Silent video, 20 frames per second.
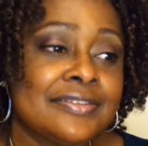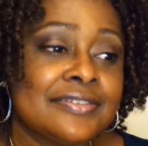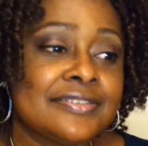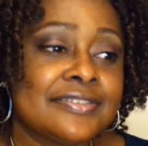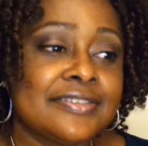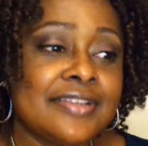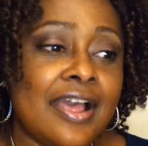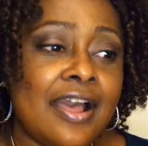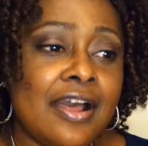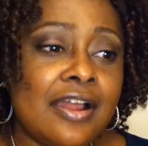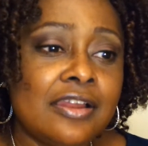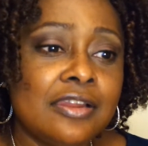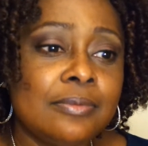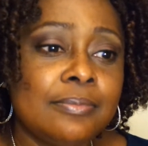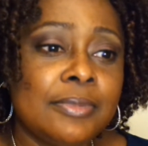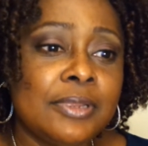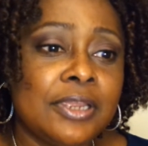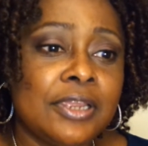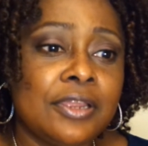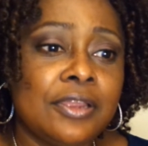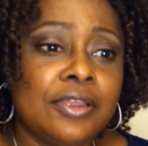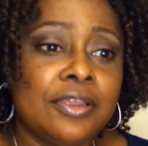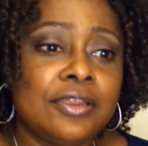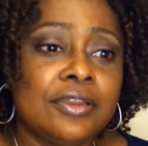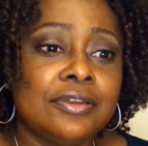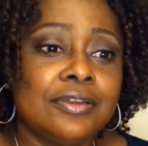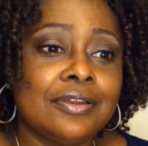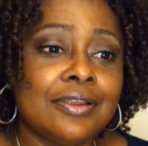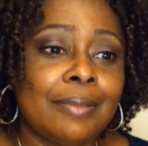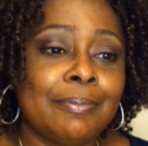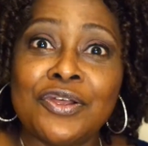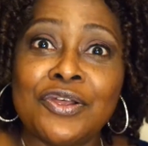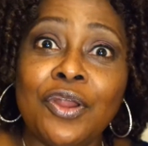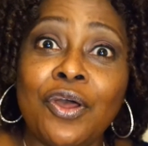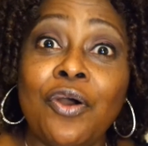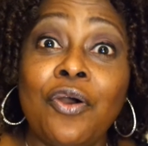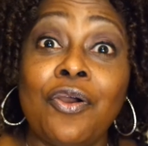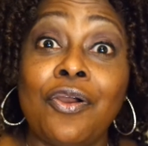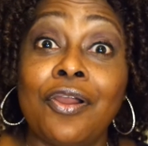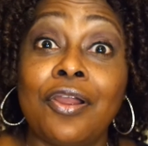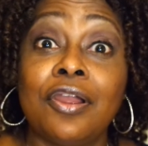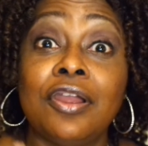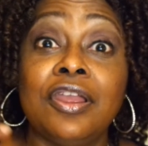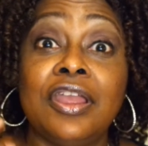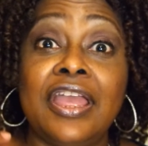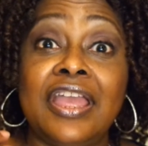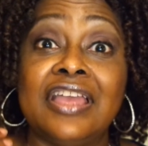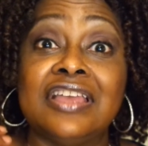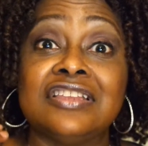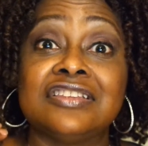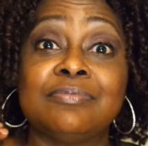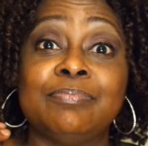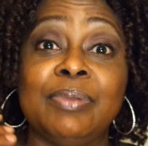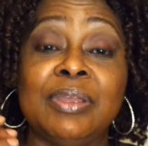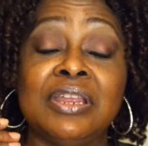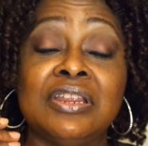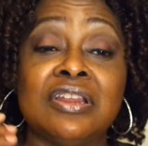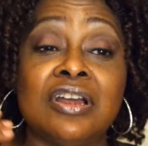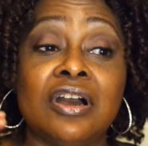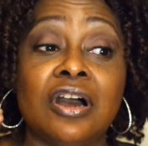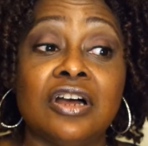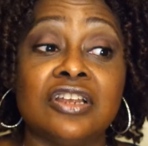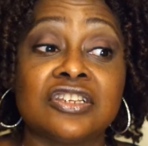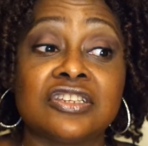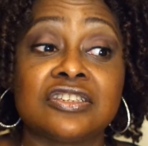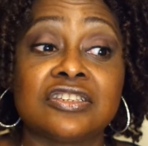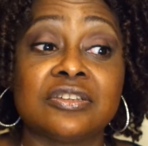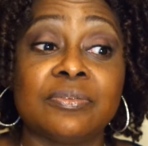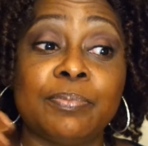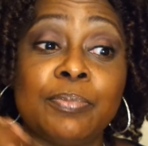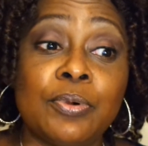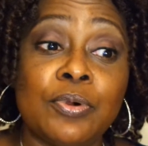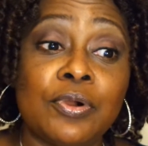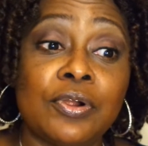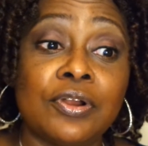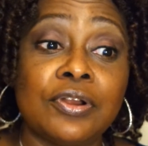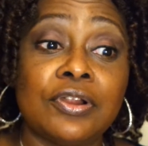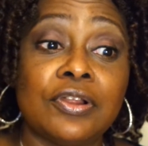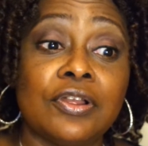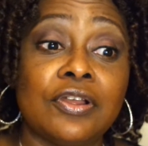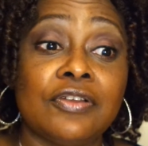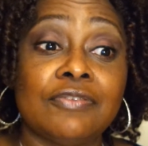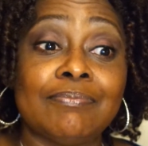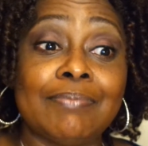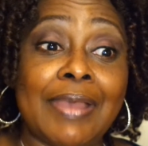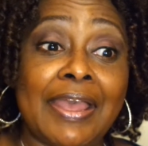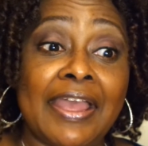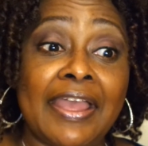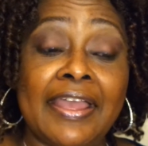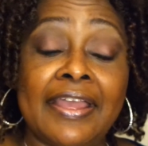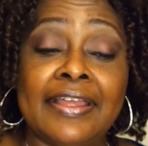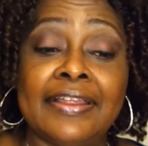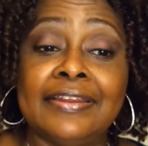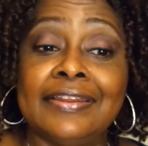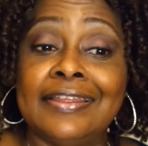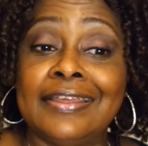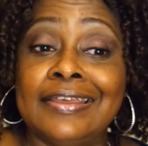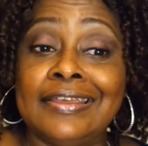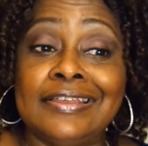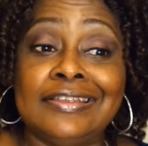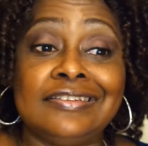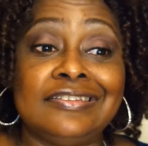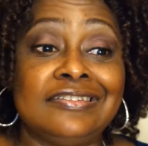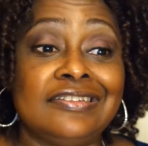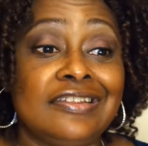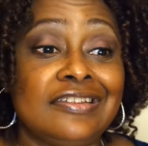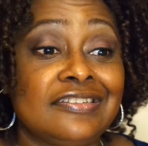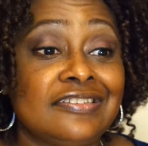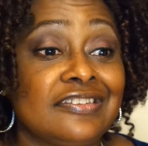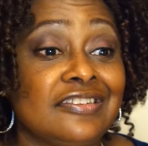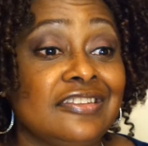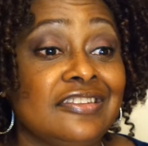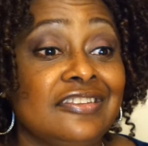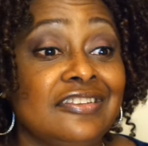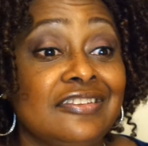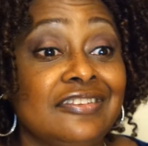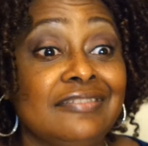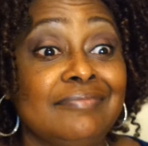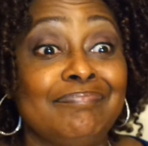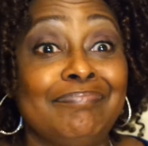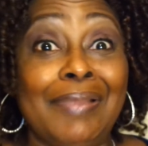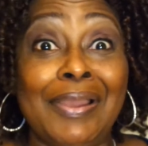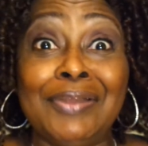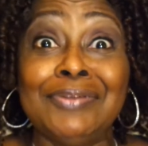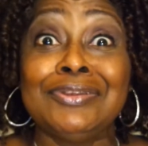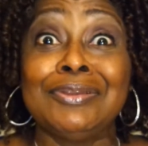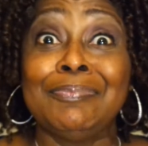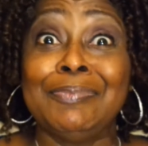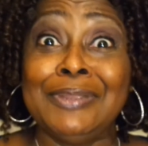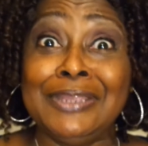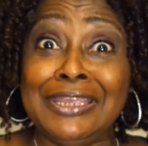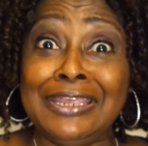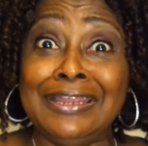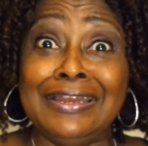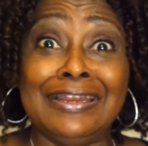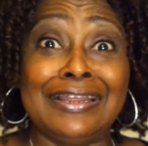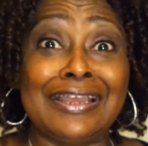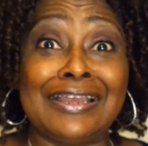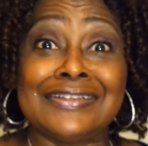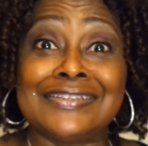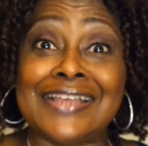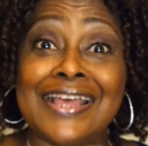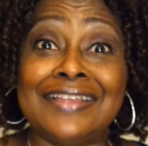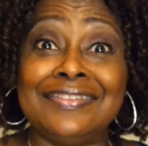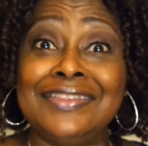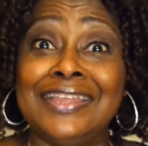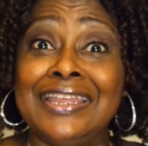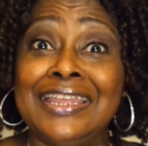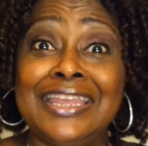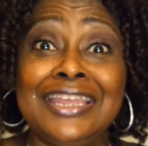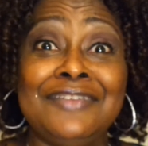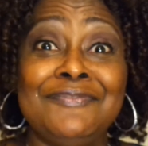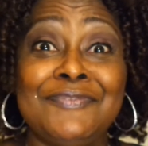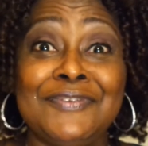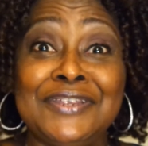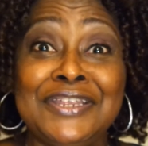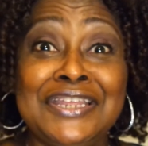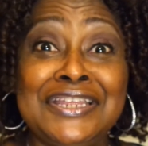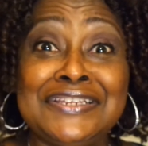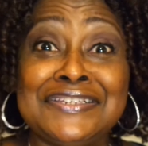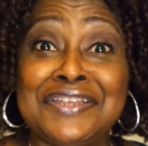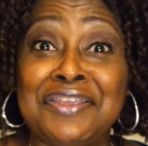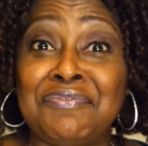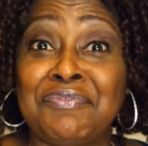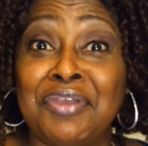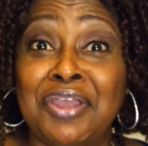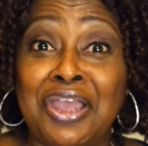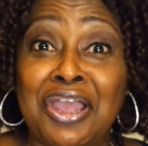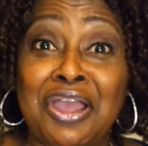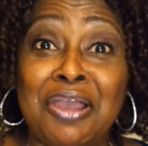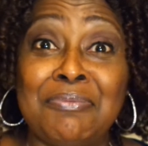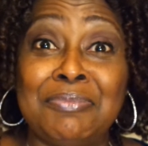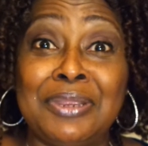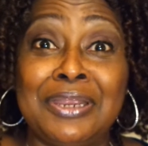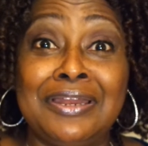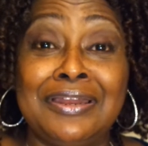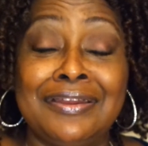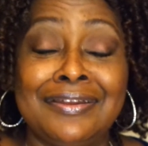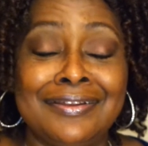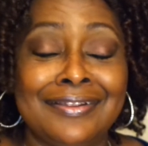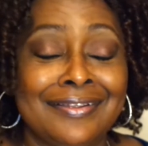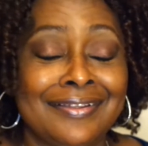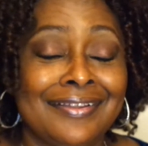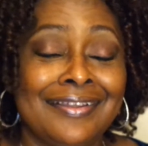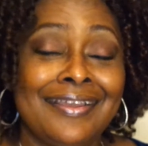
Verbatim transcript: Solomon Solo Art has been a supporter of mine since about the beginning because I think he he's even commented,